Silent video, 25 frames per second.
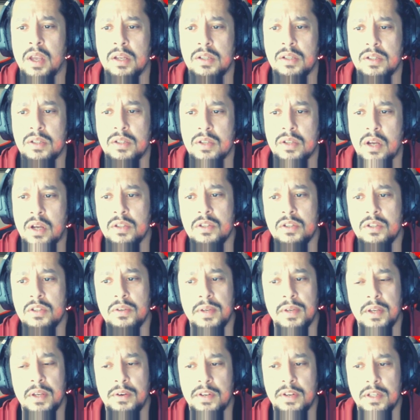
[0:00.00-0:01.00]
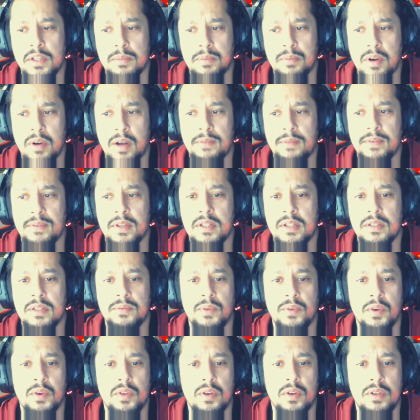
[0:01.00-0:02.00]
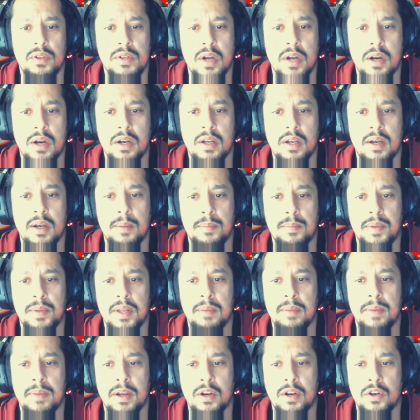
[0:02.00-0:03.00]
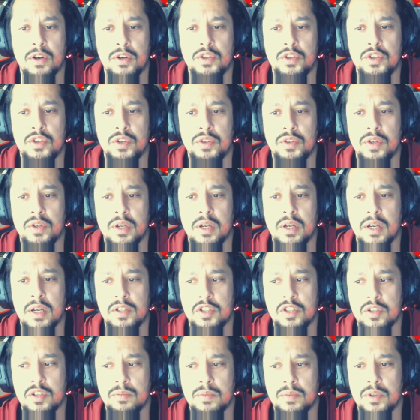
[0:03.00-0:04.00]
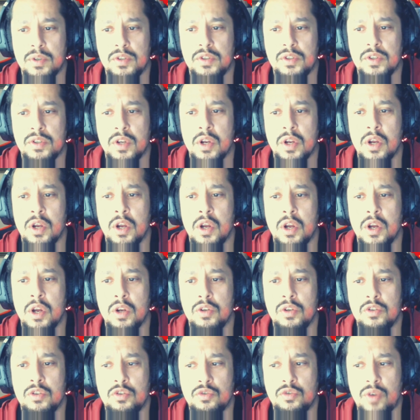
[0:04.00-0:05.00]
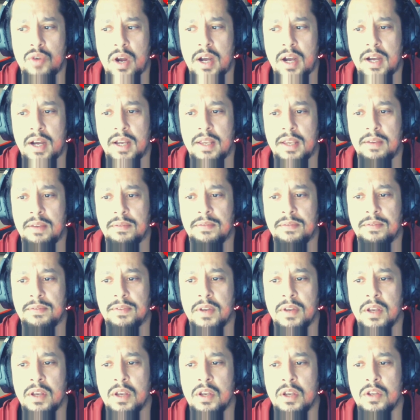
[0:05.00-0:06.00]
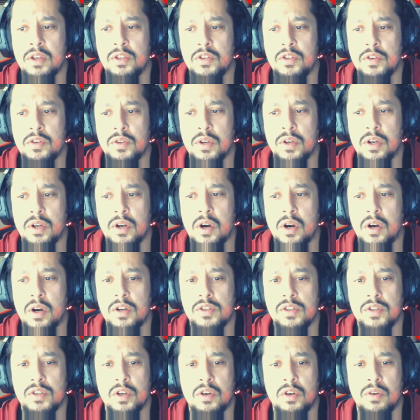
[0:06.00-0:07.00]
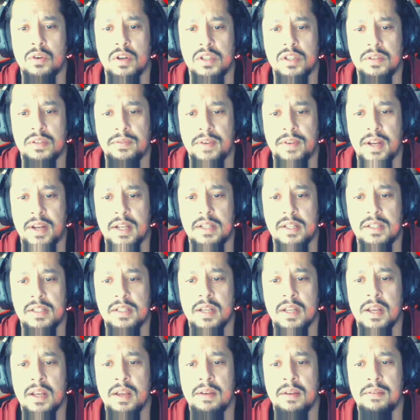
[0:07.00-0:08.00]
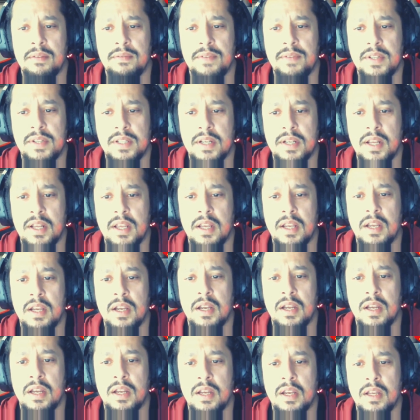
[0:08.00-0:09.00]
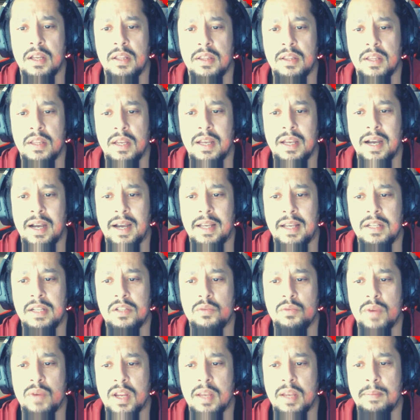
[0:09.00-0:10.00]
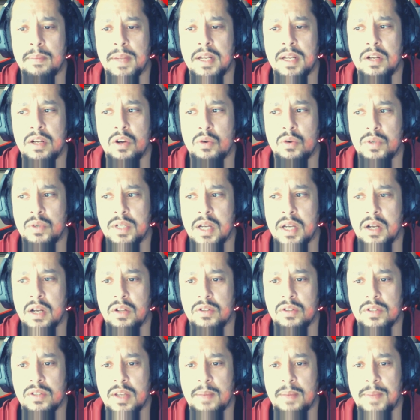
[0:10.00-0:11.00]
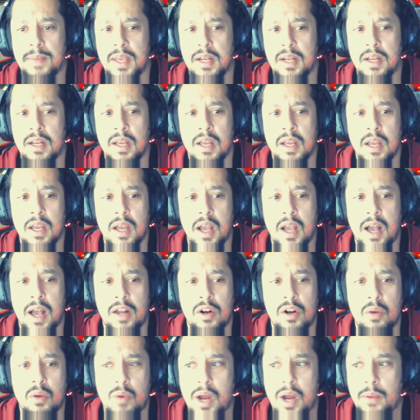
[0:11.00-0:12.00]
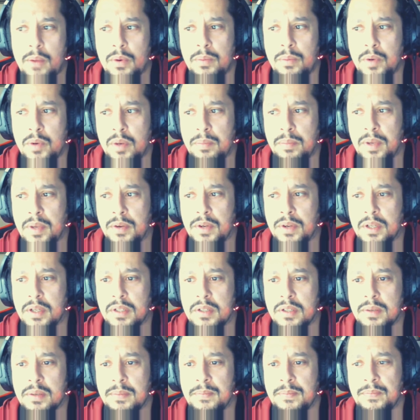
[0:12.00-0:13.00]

sought to increase profits for their tire company by encouraging their customers drive to their cars across France, visiting the guide's recommended hotels. I mean, I don't know why we'd put a period,